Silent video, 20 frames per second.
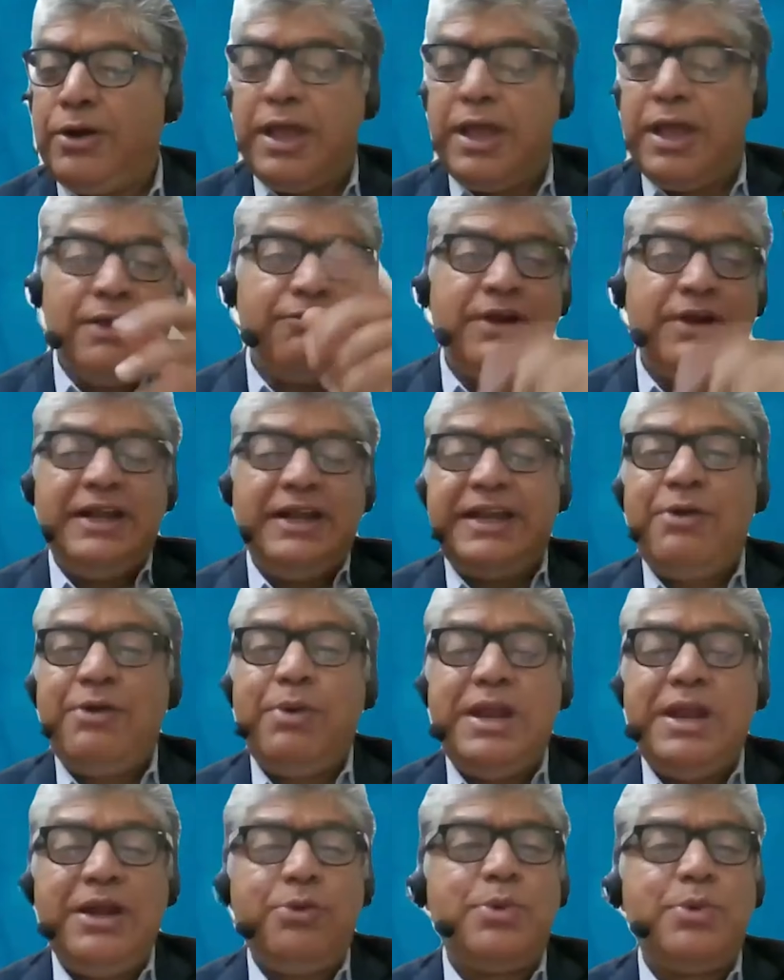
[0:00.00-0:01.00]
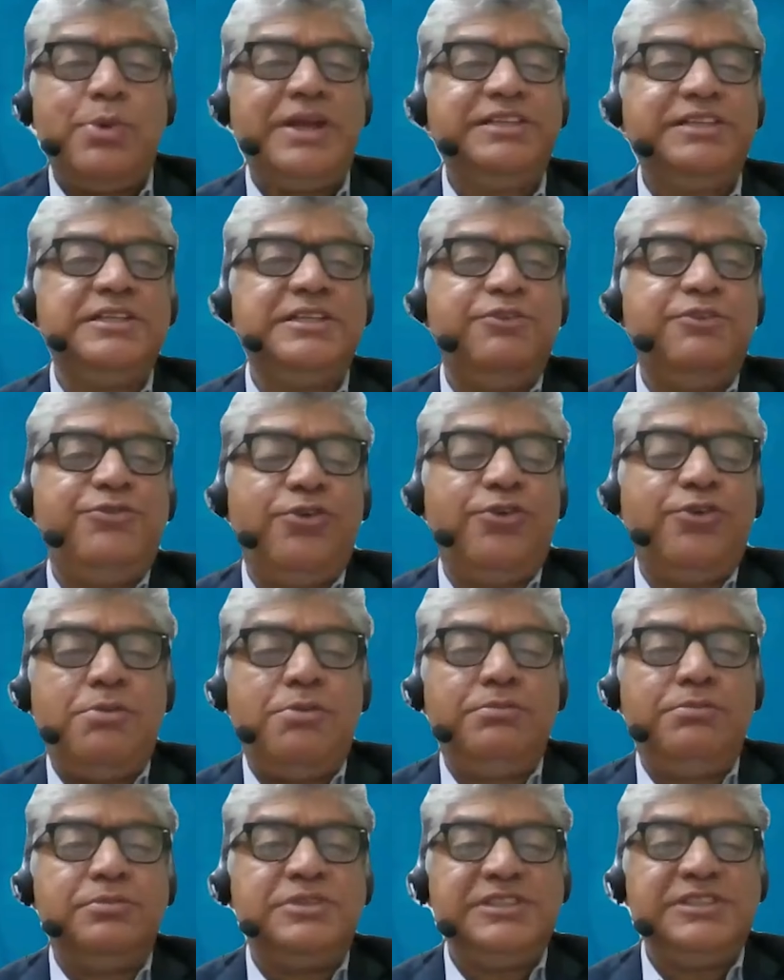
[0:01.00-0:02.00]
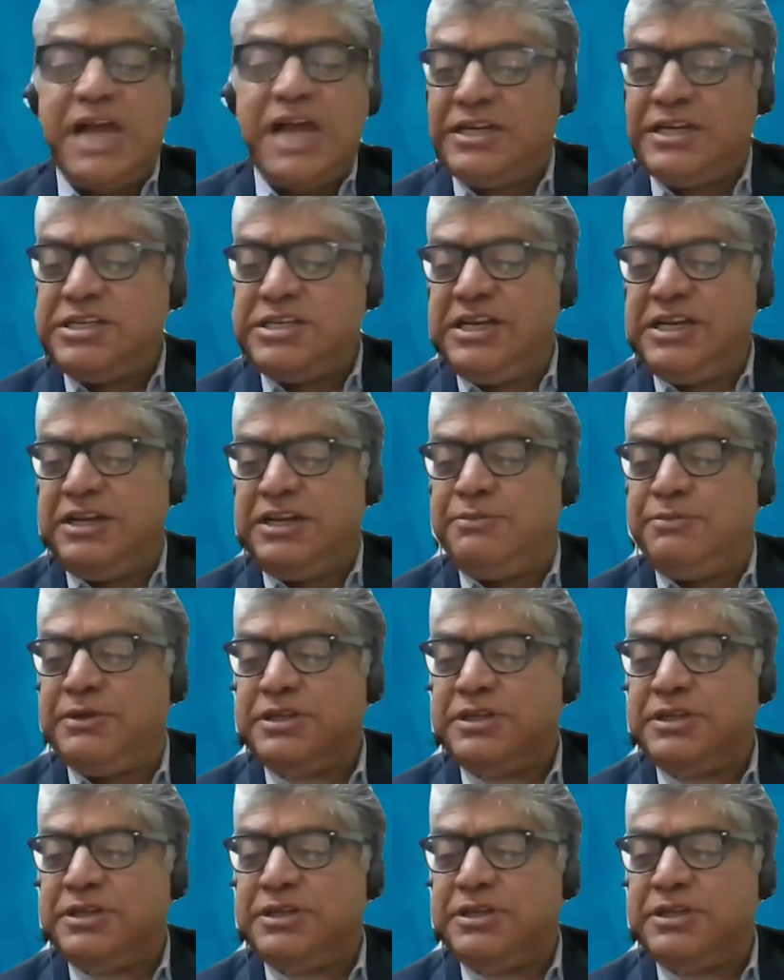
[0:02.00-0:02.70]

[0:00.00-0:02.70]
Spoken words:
Okay, we'll take one question from Sakshi,